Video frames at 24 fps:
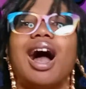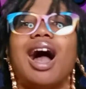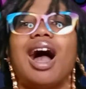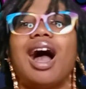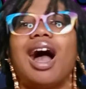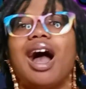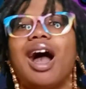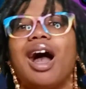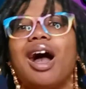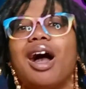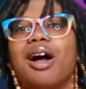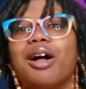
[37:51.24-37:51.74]

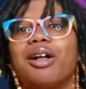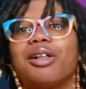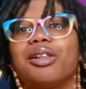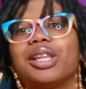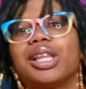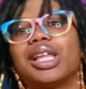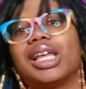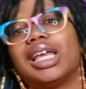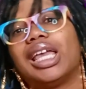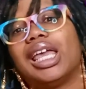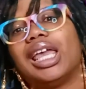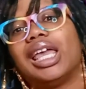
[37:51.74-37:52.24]

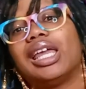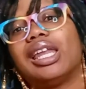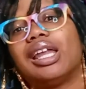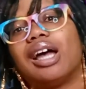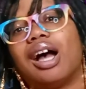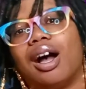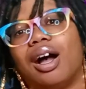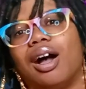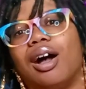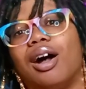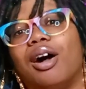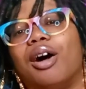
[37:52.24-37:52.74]
All in
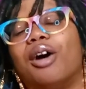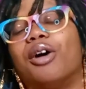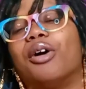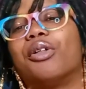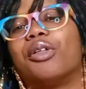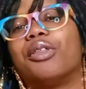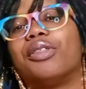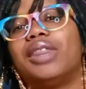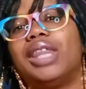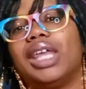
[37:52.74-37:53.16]
all,